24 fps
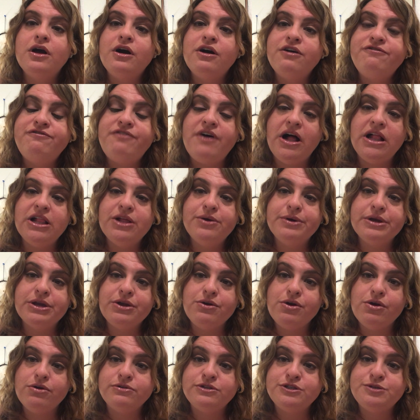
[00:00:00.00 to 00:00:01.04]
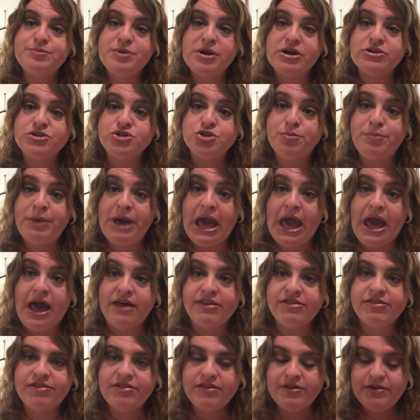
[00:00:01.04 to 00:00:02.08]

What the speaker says: following your own spiritual path.